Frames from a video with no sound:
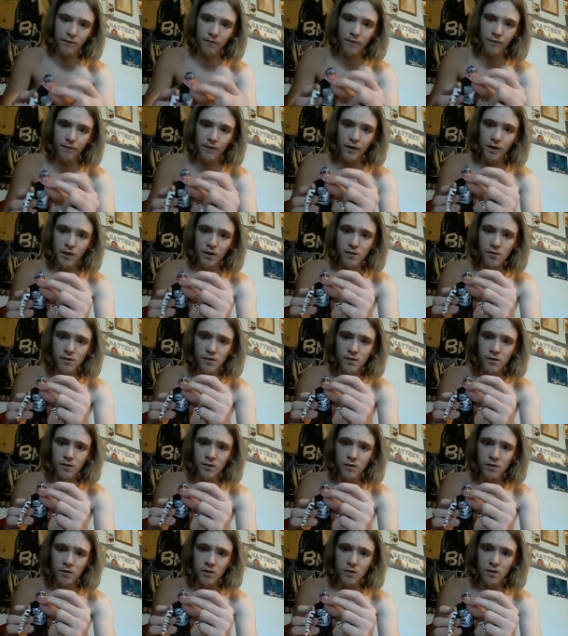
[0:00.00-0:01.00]
face
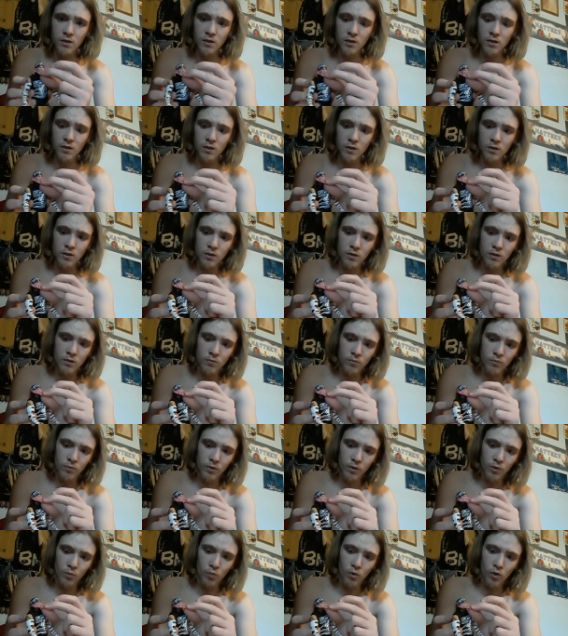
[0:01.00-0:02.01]

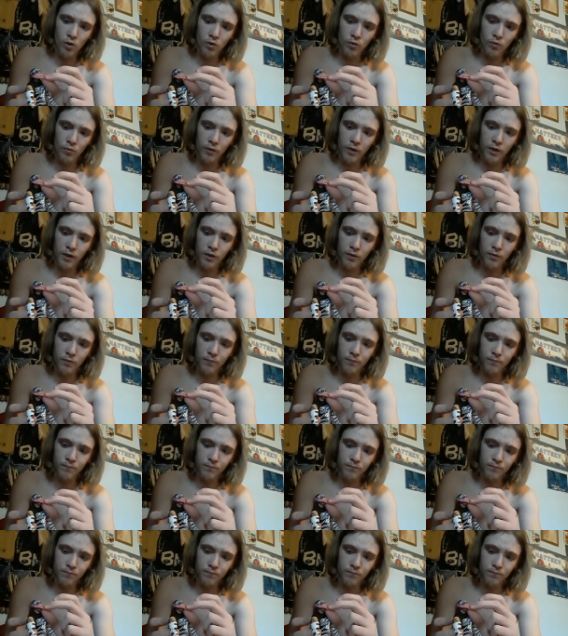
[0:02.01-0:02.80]
and they walk around